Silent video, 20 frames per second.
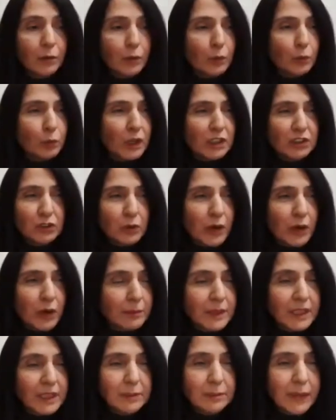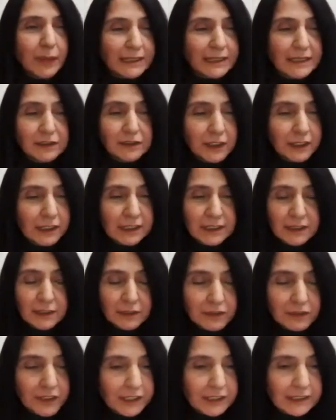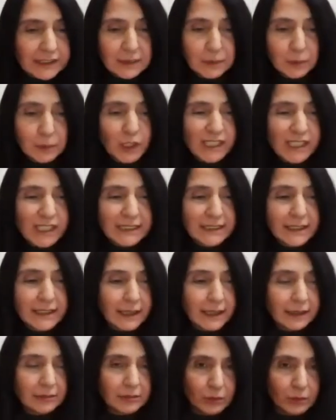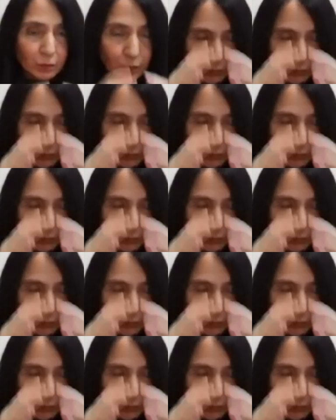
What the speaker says: What do I mean by defeat and defeatism? What is that?